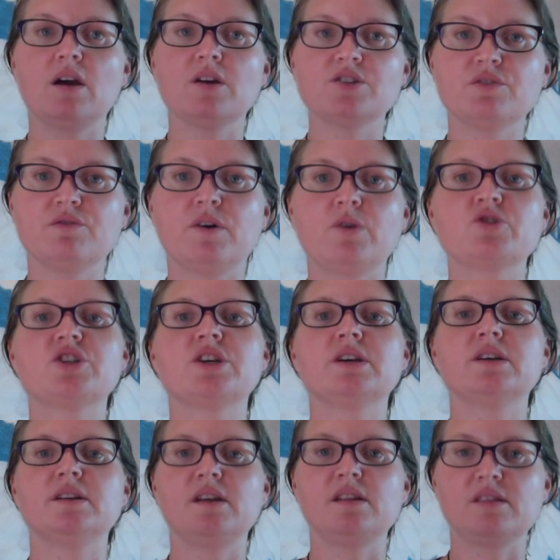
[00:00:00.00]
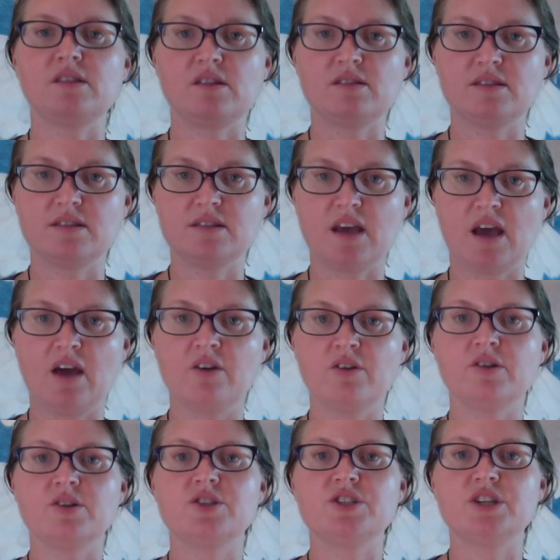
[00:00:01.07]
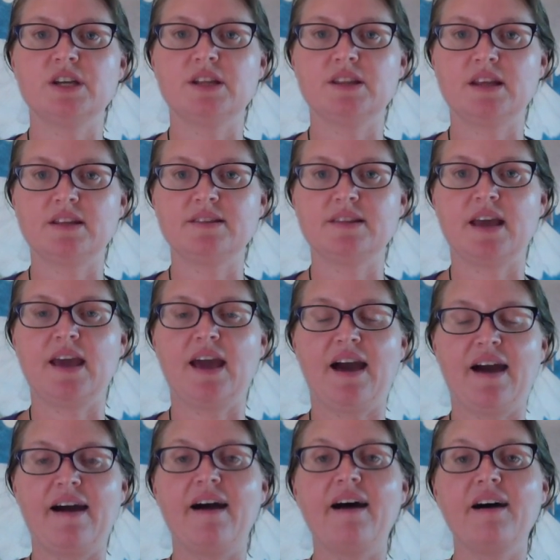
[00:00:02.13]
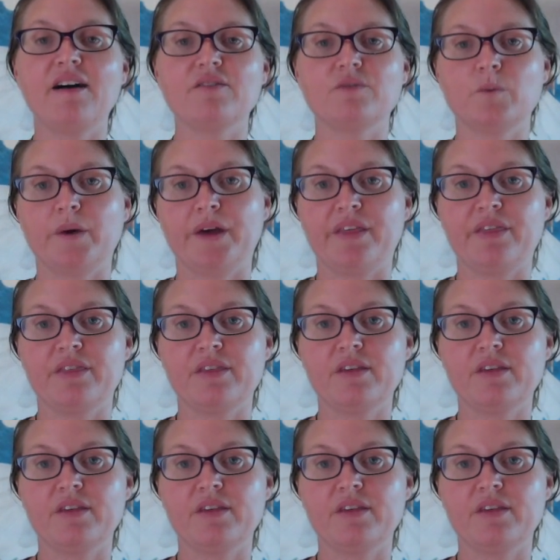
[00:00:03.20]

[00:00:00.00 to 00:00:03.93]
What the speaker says: devotion and the energy that they have with